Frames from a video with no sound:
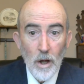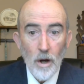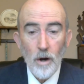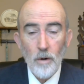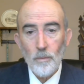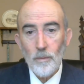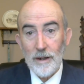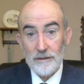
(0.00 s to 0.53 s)

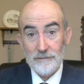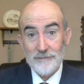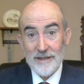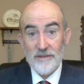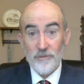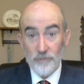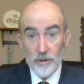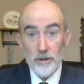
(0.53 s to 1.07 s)
Oh, well,
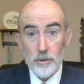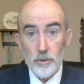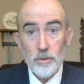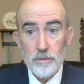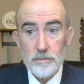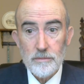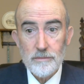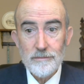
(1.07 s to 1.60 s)
it's true.
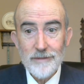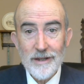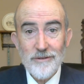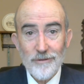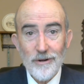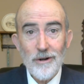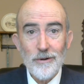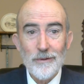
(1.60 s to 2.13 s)
It's
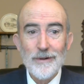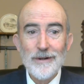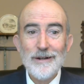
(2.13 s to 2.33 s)
true.